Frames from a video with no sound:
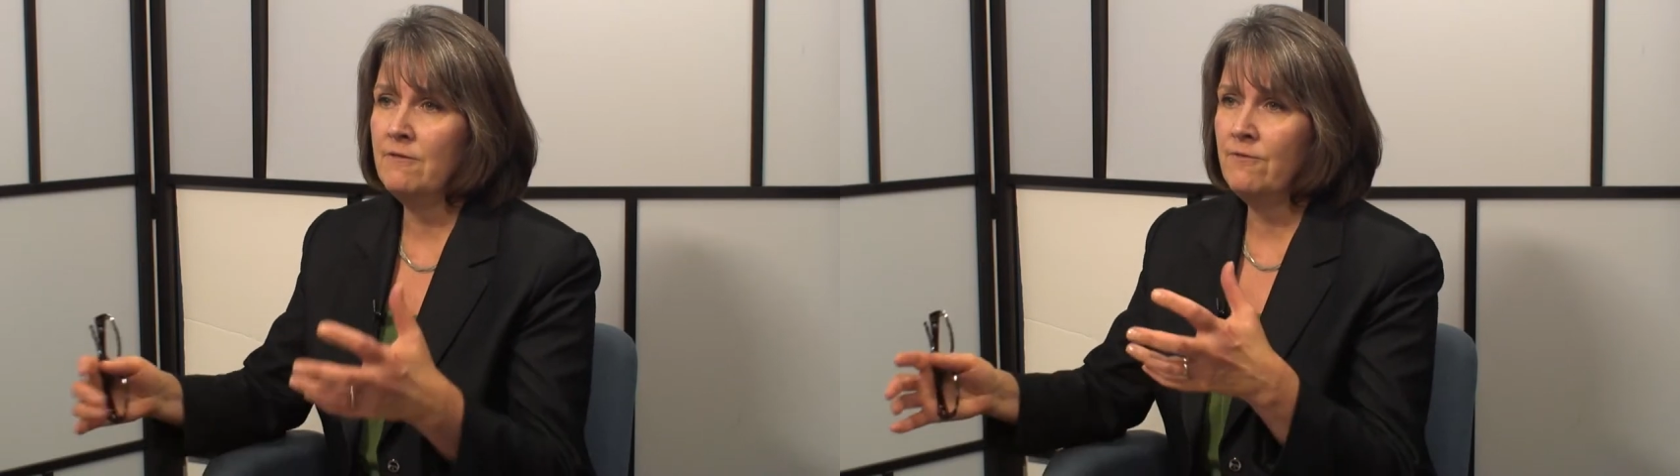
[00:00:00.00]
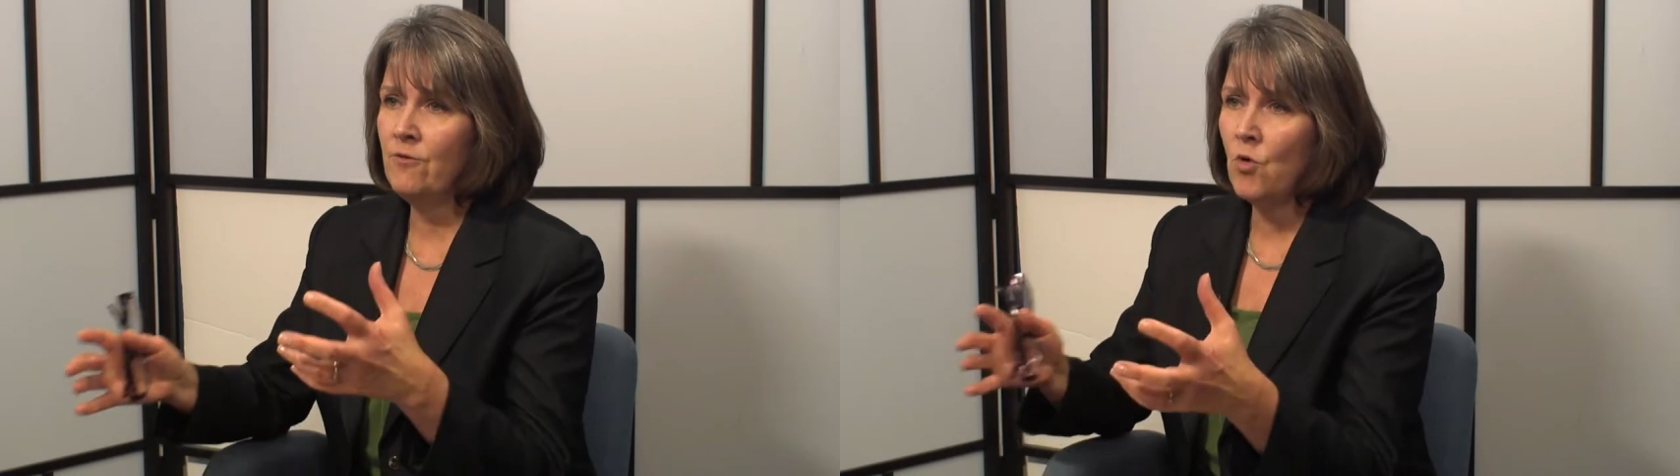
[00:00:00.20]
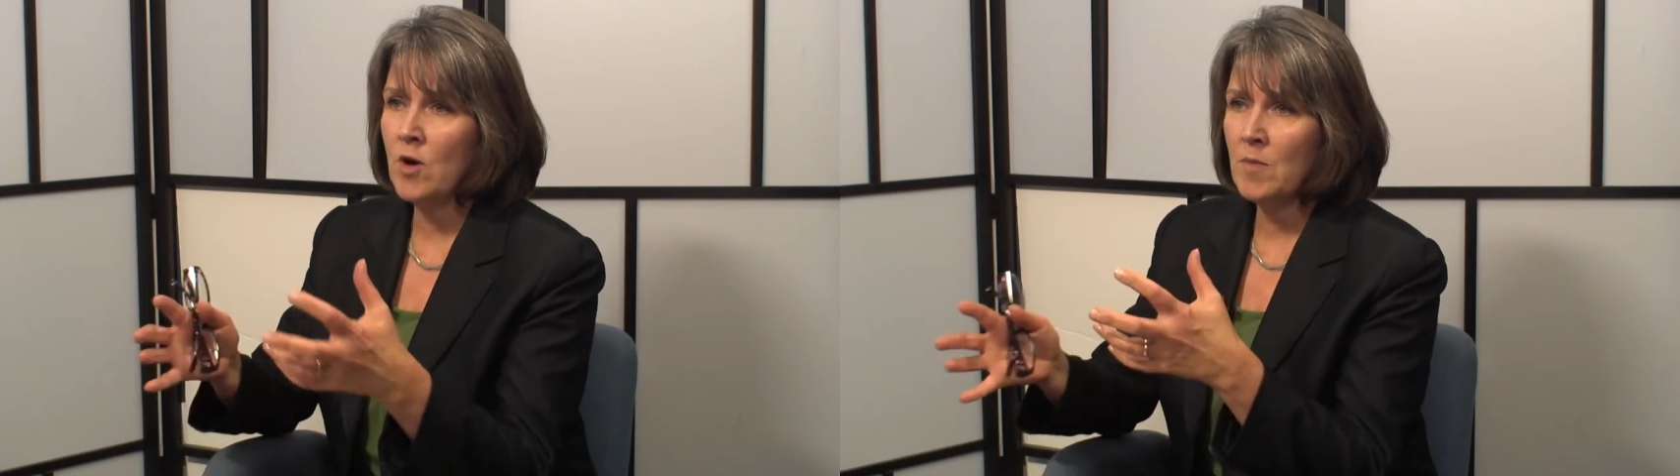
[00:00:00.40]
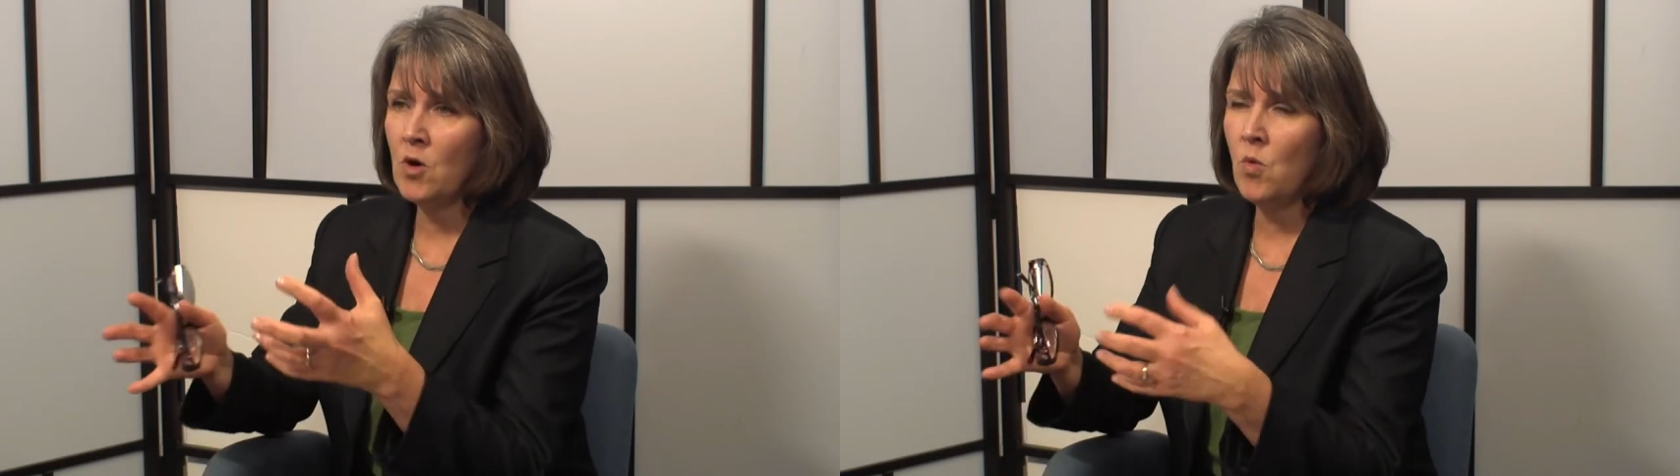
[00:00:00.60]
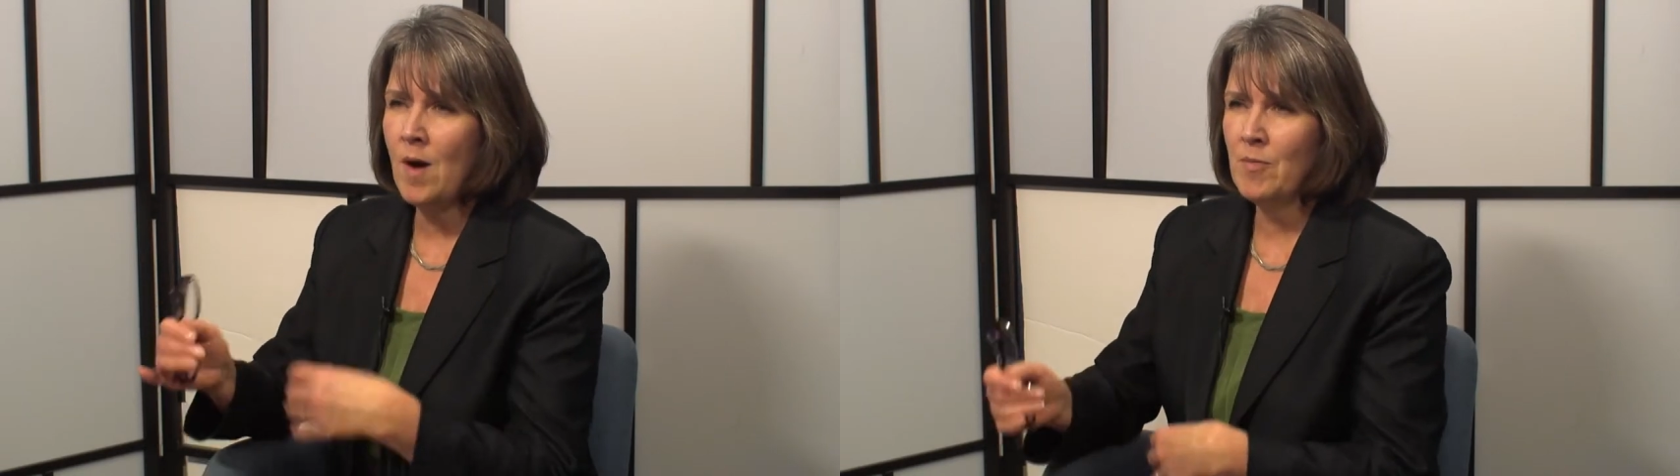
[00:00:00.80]
form a
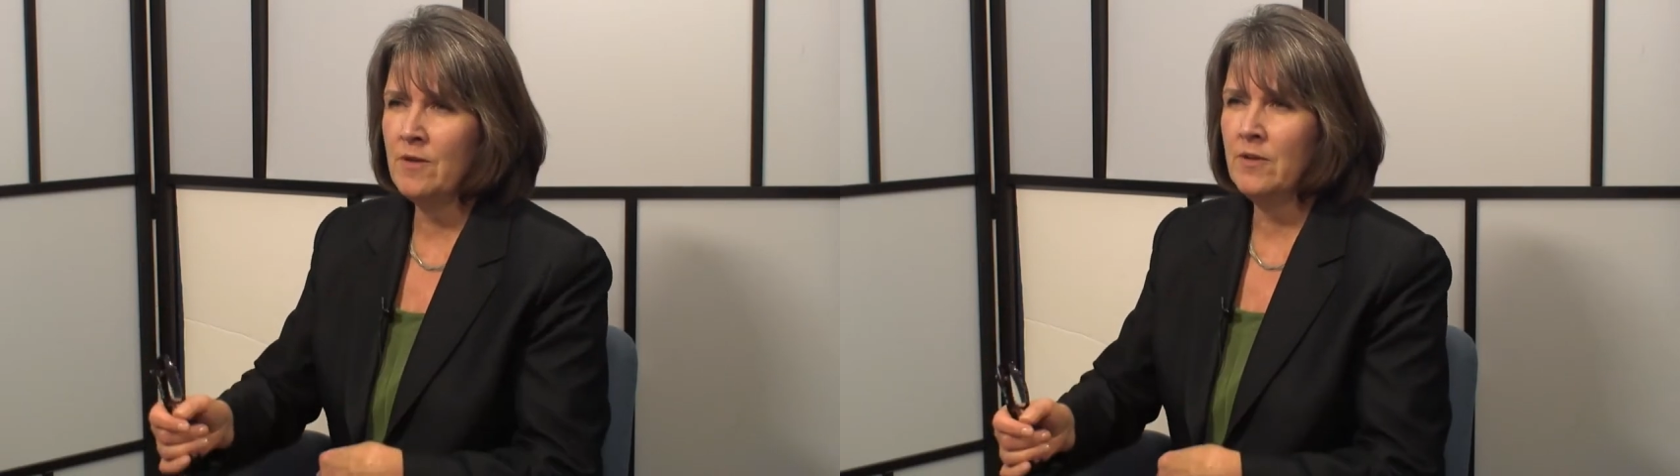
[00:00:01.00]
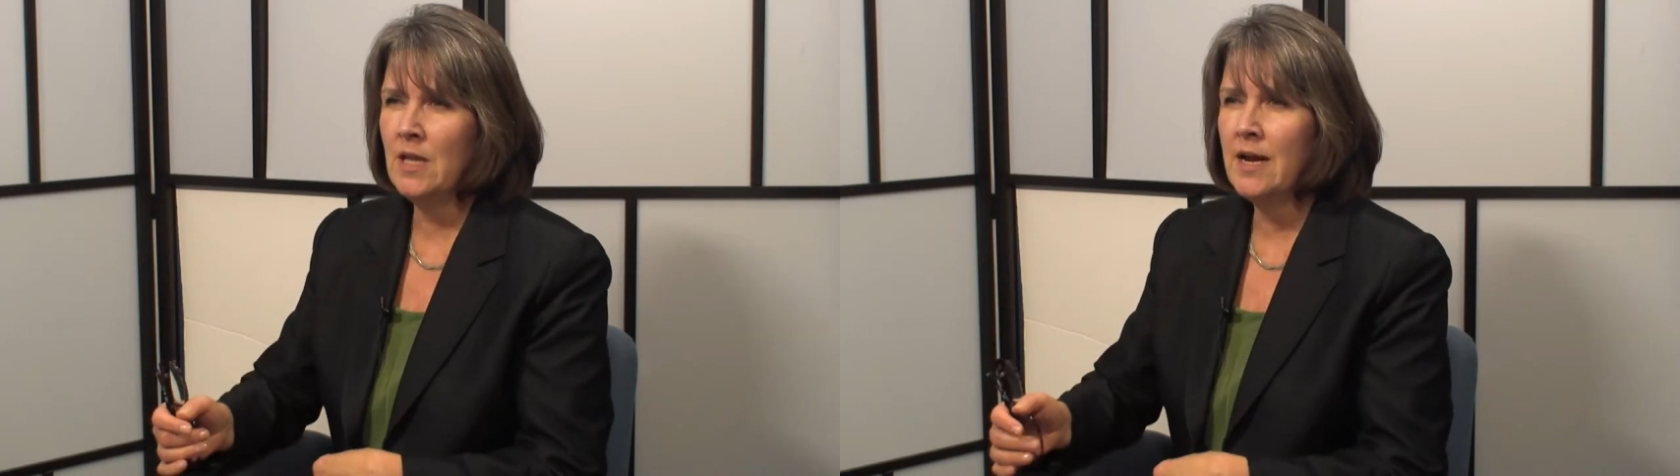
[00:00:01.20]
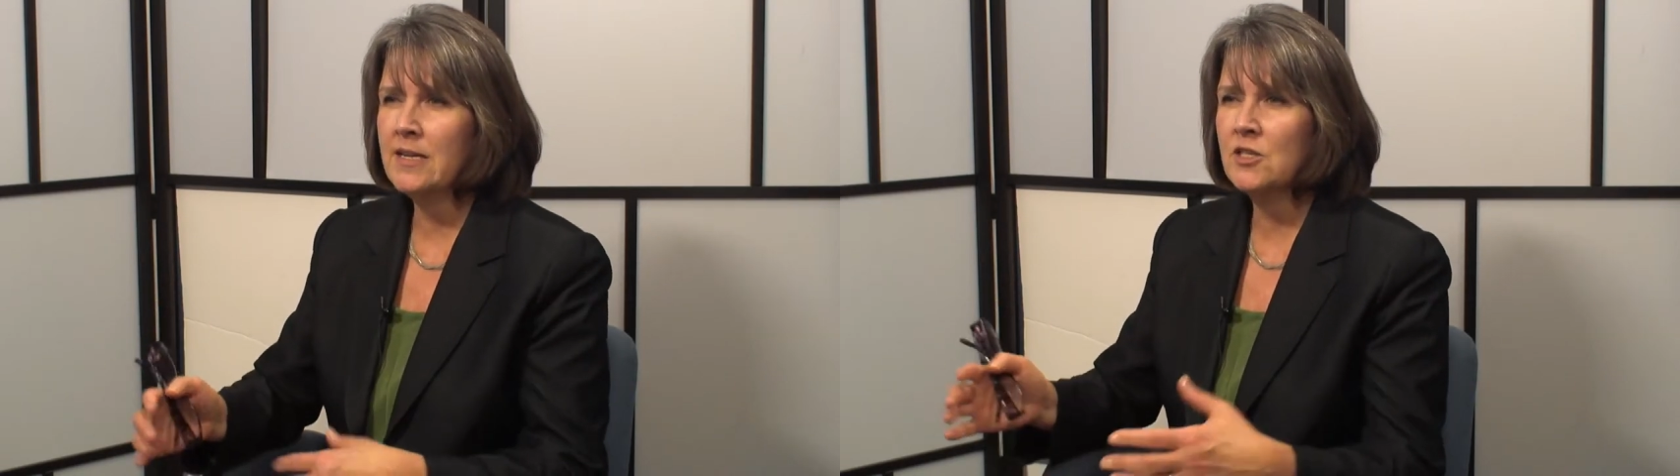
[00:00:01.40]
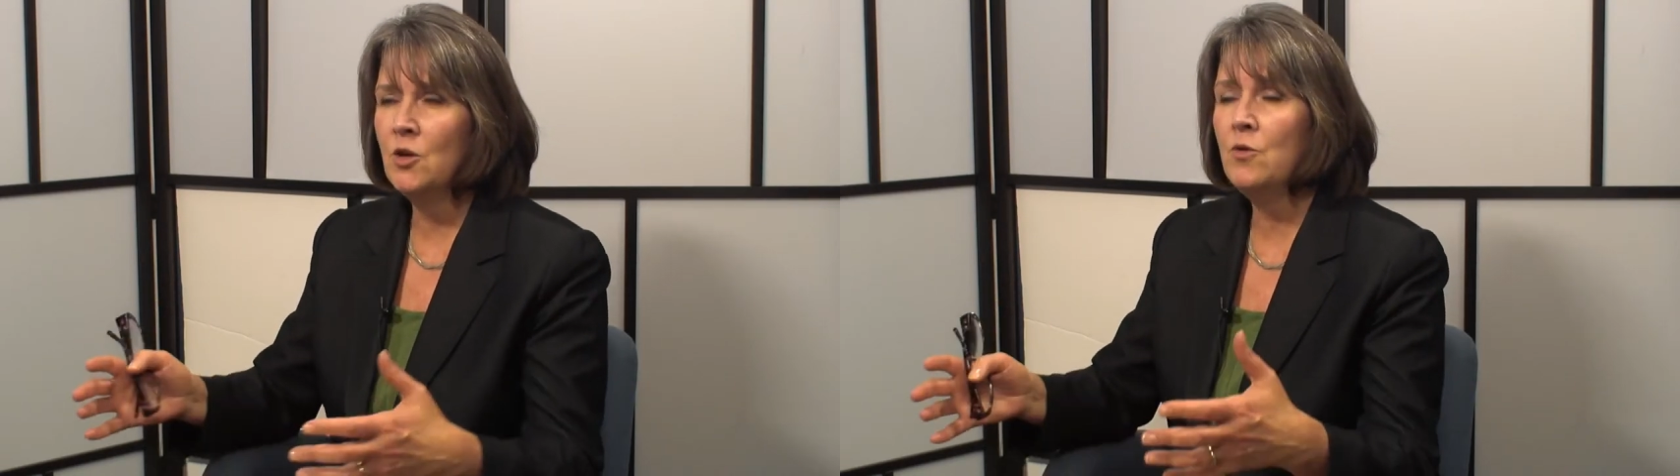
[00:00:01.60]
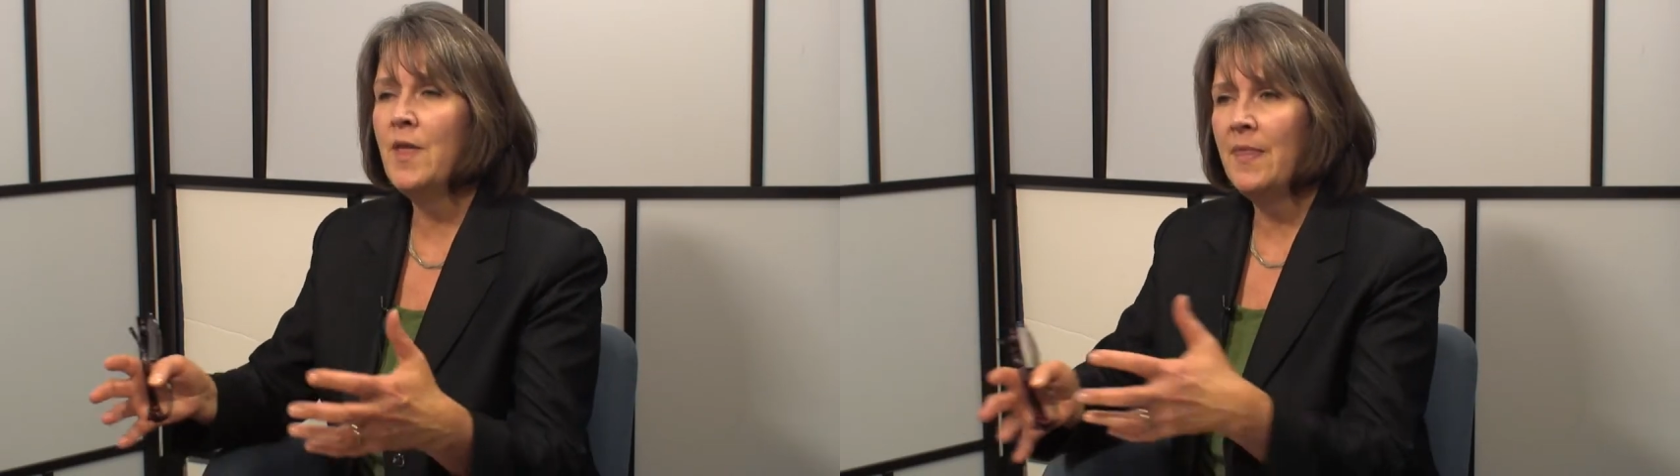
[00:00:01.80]
cooperative alliance
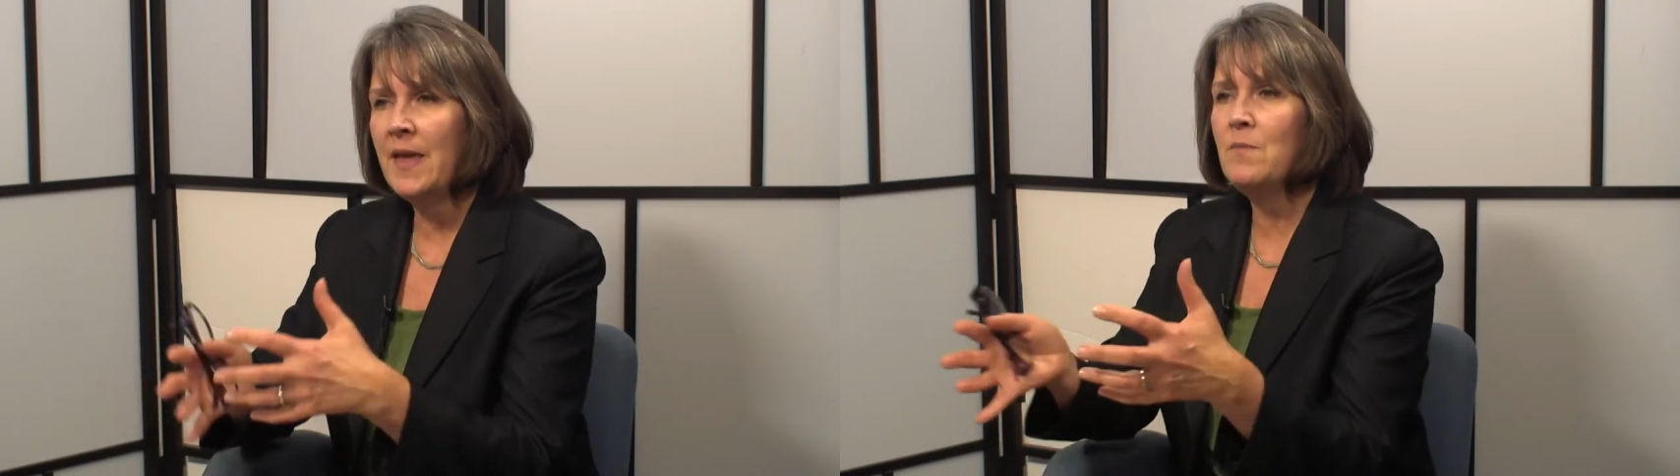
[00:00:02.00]
so that they